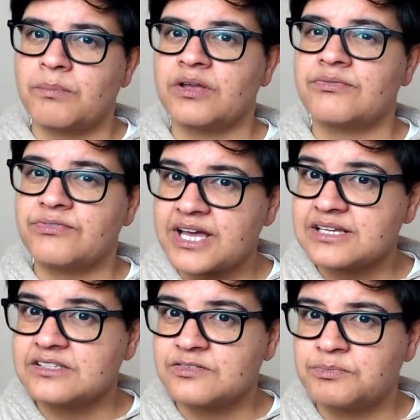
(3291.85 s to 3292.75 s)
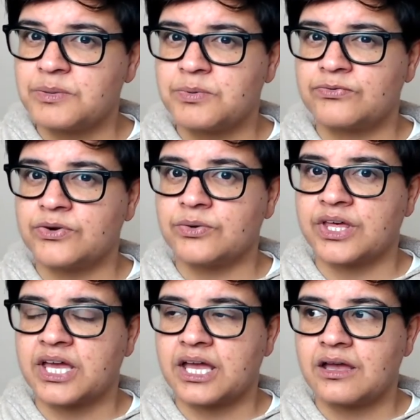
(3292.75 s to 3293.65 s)
pretty fast if people feel
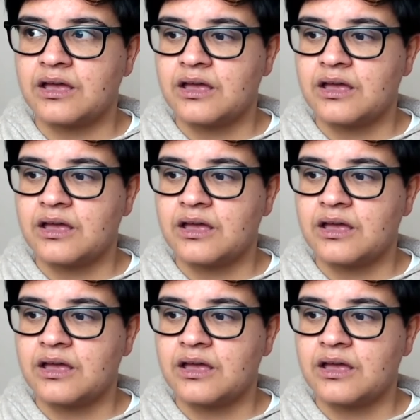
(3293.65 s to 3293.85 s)
that